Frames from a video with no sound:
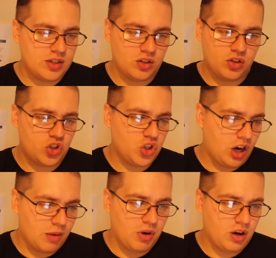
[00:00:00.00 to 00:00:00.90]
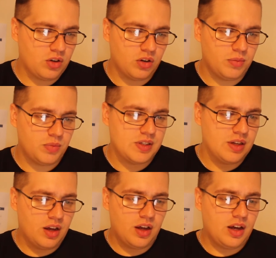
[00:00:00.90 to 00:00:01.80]
I do the chart markups,
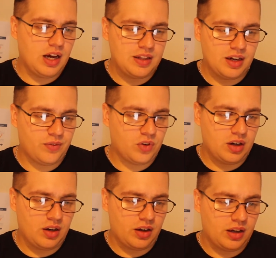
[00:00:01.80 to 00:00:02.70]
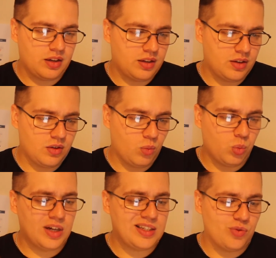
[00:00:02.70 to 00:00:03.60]
and then I've got like
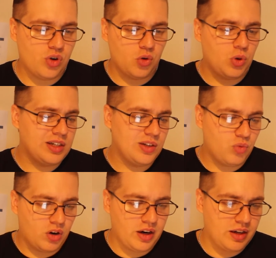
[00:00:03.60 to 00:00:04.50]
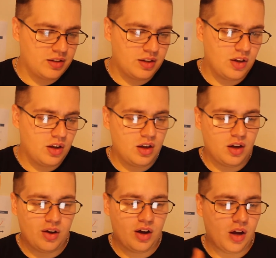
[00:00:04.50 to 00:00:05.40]
what I did wrong, what I did right,
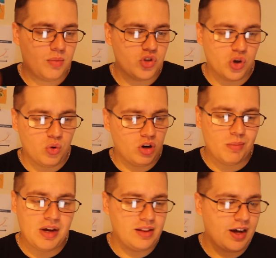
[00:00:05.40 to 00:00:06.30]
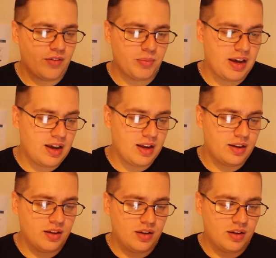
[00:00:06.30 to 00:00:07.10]
total amount that I've made.